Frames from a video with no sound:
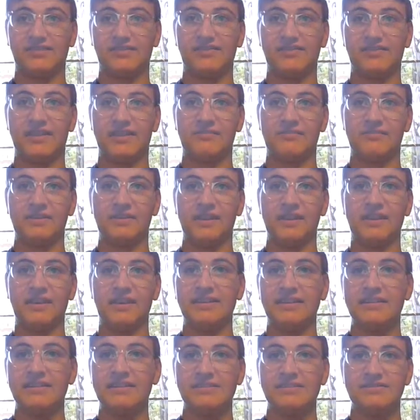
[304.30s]
his family.
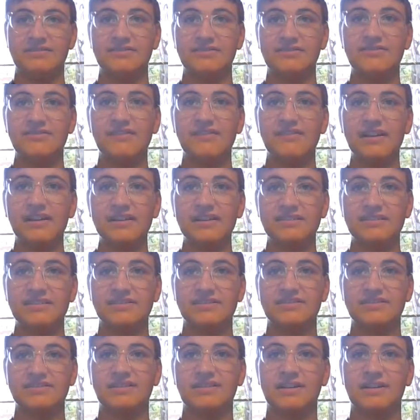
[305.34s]
So he's very
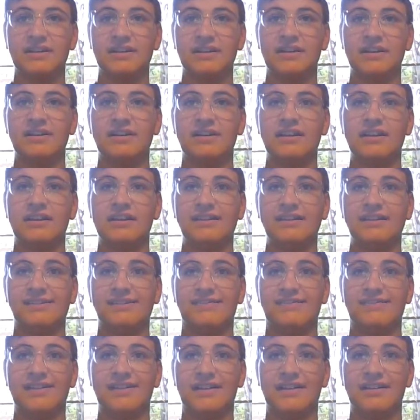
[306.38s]
stern and
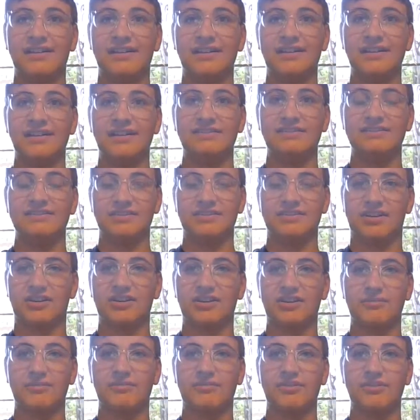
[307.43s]
he's very just
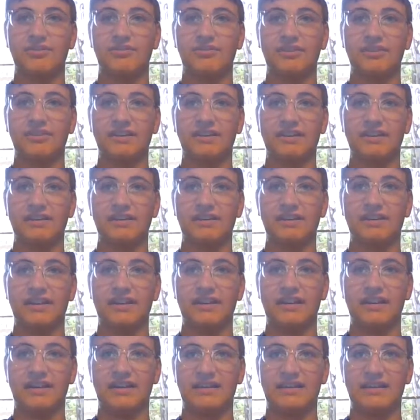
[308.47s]
heartbroken
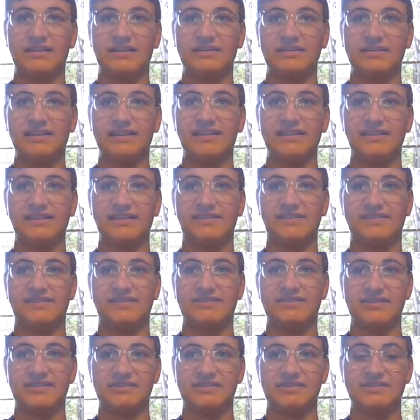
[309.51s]
and he's
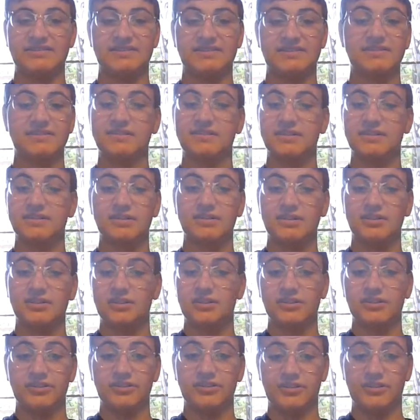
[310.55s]
just
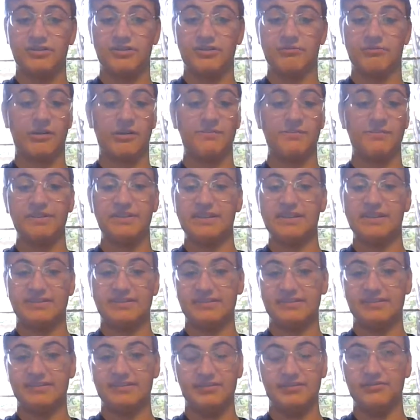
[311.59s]
the
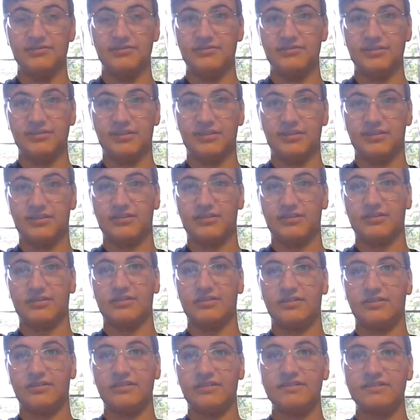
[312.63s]
grumpiest dude on
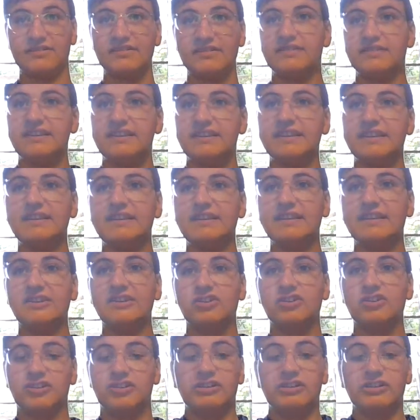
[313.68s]
earth until he
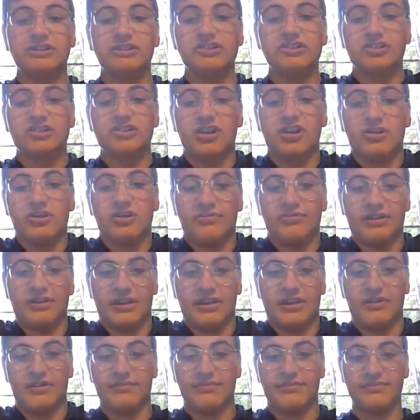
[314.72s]
learns to open
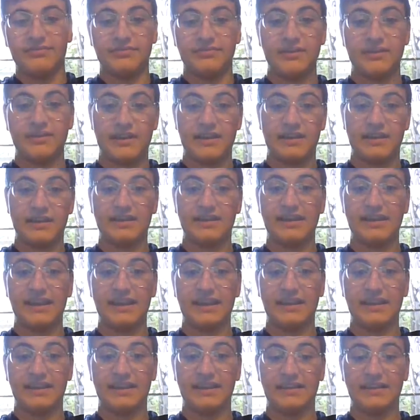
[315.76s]
up and
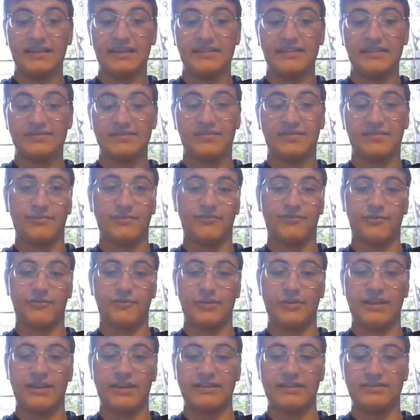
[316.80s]
gaining some
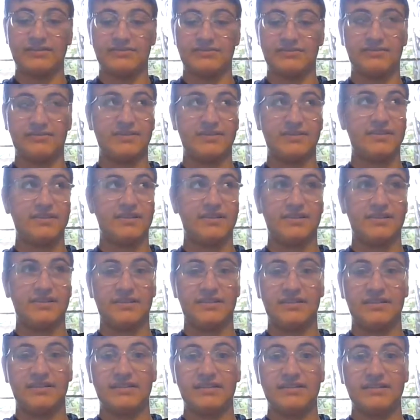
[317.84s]
friends within
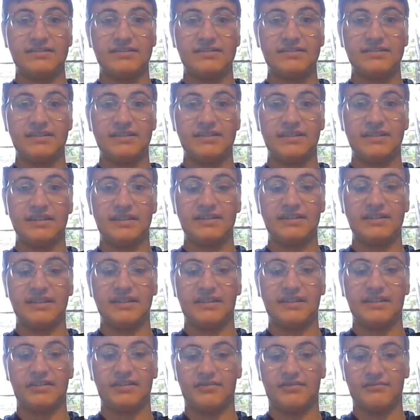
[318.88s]
Sid and
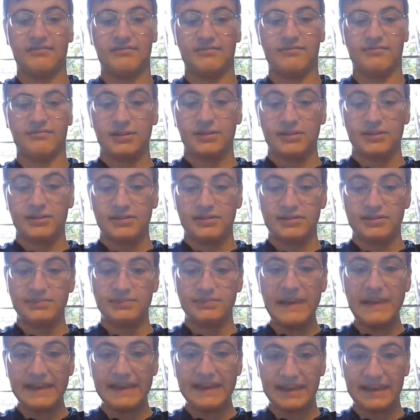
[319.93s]
Diego.
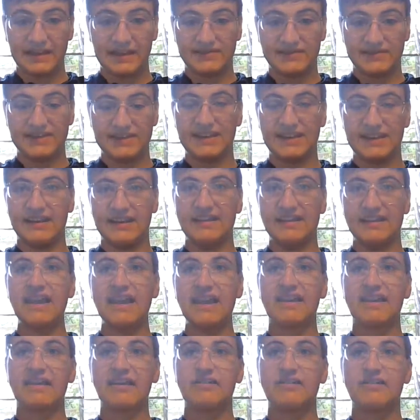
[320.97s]
Speaking of Sid and
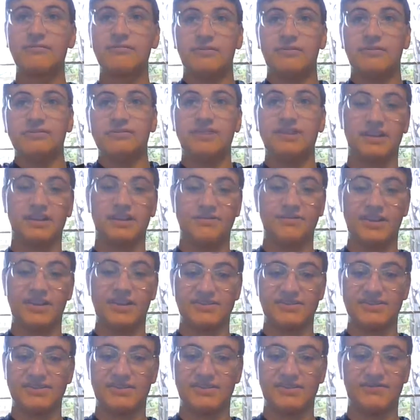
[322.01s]
Diego, we'll talk
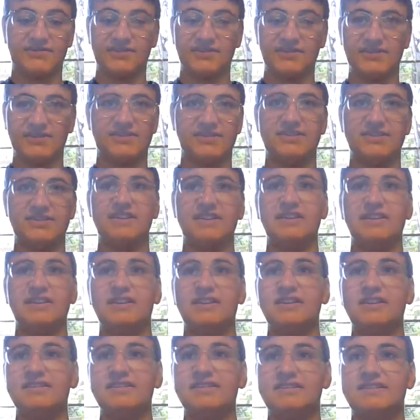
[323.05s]
about Sid first.
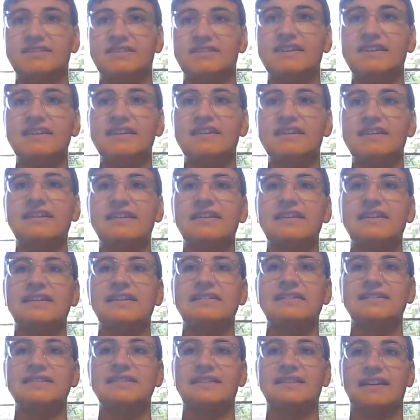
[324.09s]
Sid
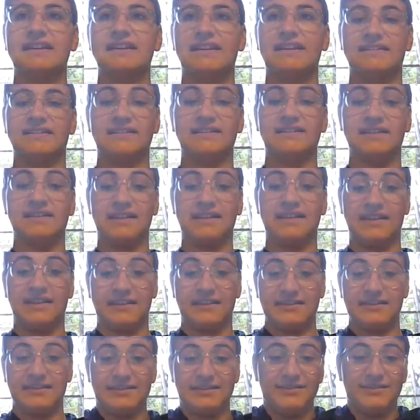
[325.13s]
is a character
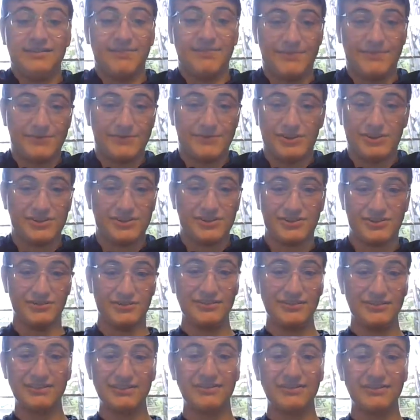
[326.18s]
that you
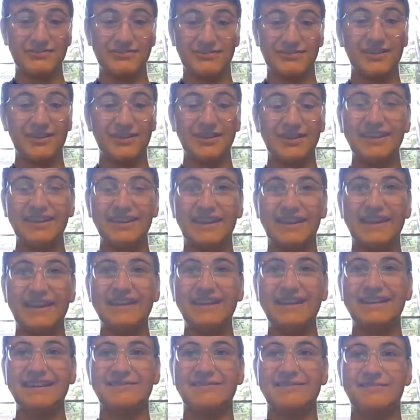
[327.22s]
shouldn't really
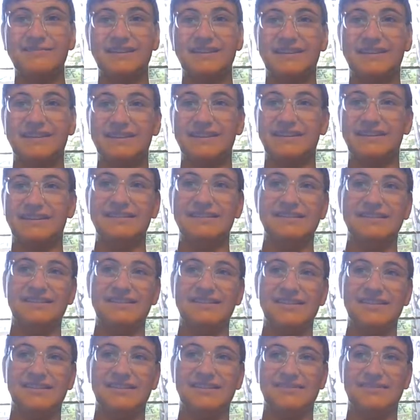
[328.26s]
like because
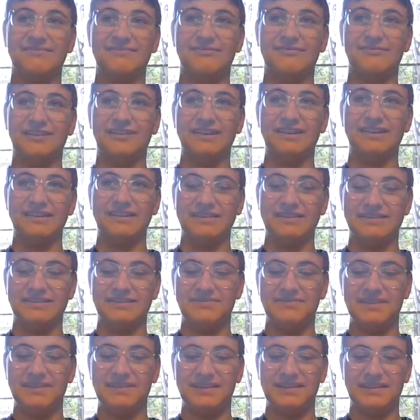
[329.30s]
he's written to
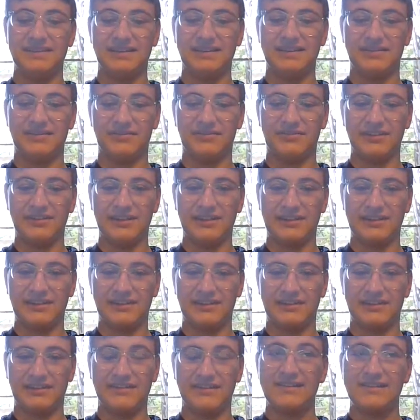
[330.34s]
be
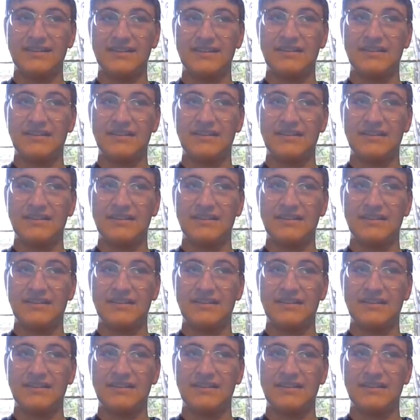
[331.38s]
annoying.